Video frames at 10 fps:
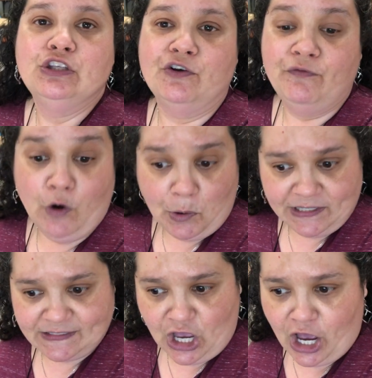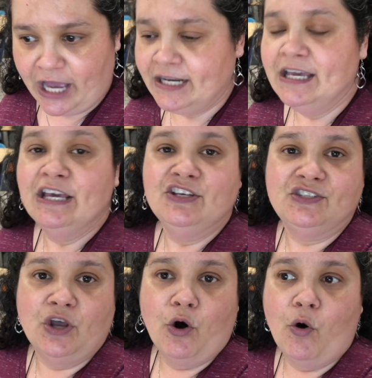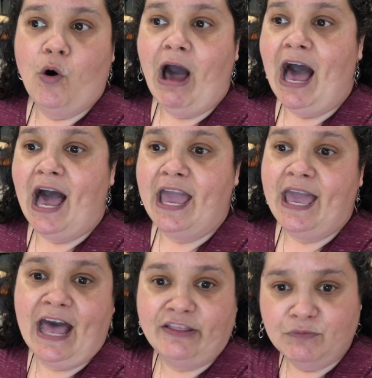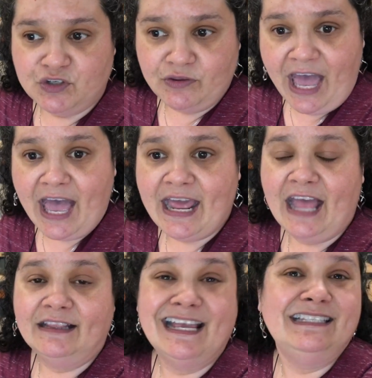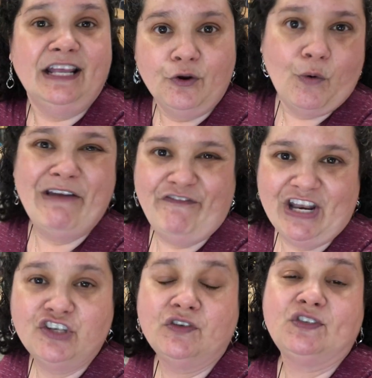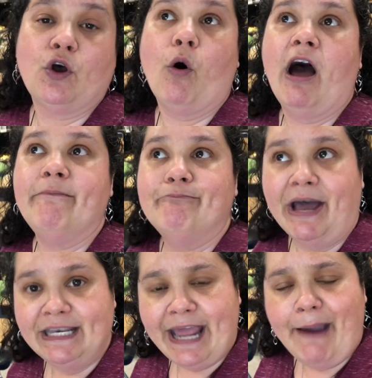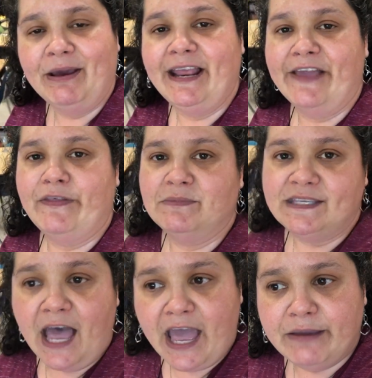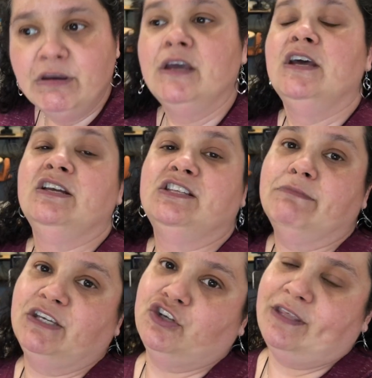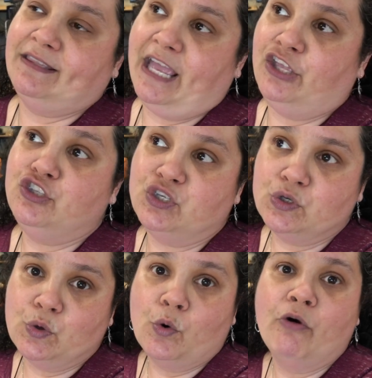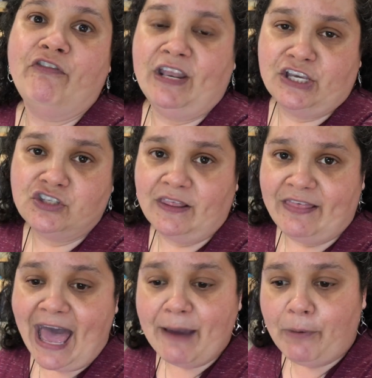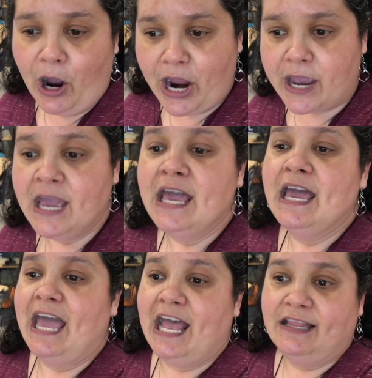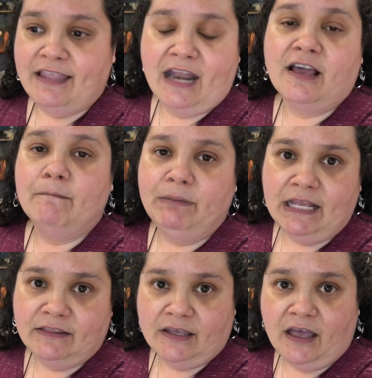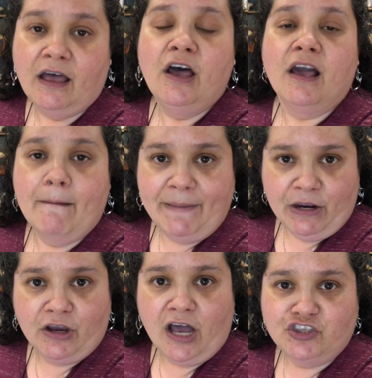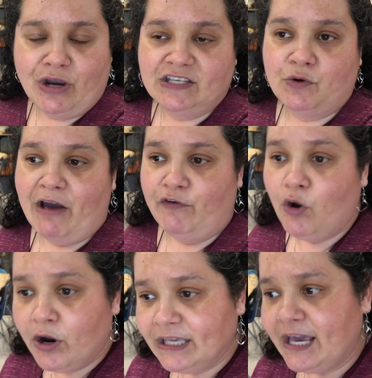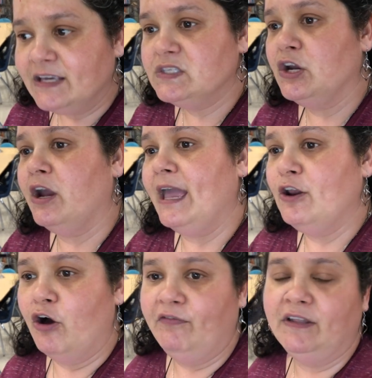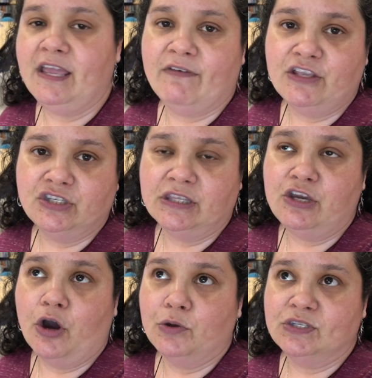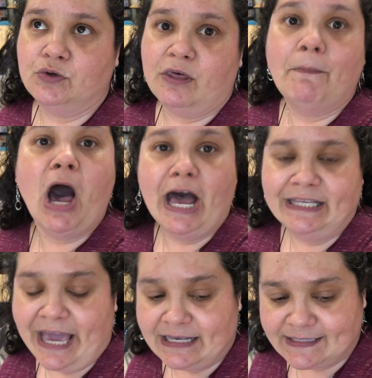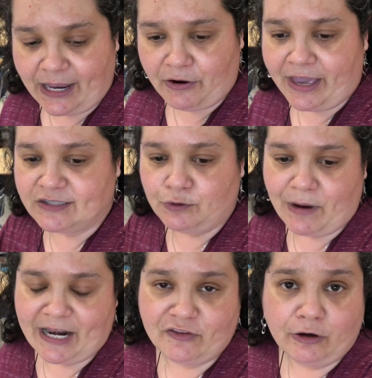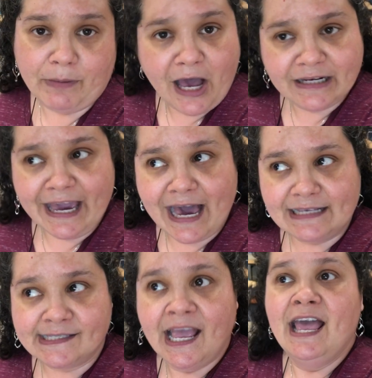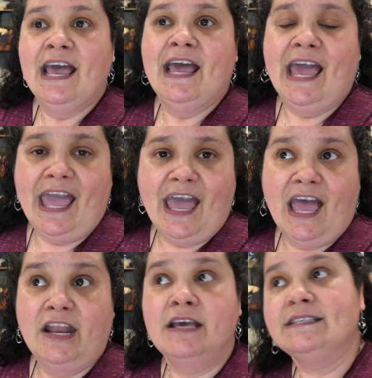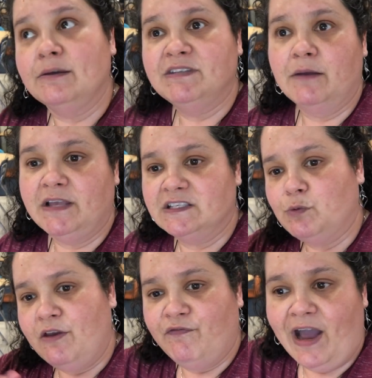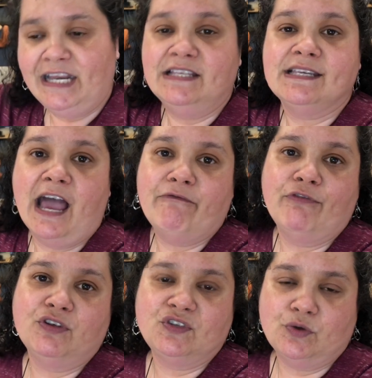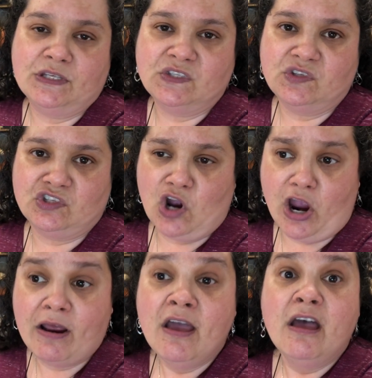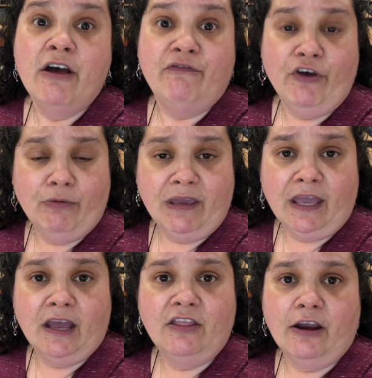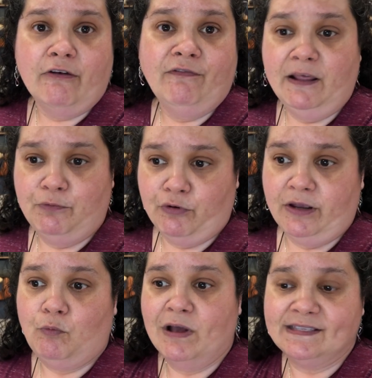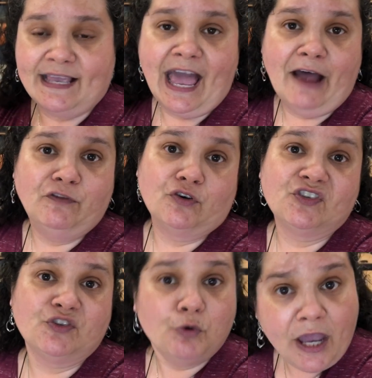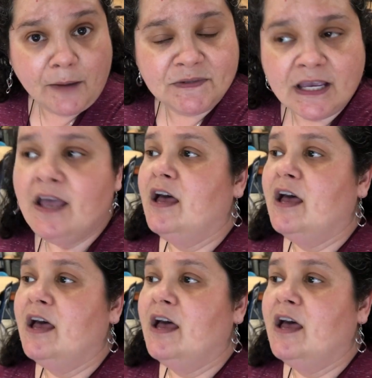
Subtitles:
to focus on. So I had them do that, and they didn't quite finish, so on Monday, I'm going to give them time to make sure that they do finish that part, and then complete the compare and contrast graphic organizer, and hopefully eventually go to the podcast area to write out their podcast. And sometime next week, finding time for the students to start filming their Flipgrid once they have their script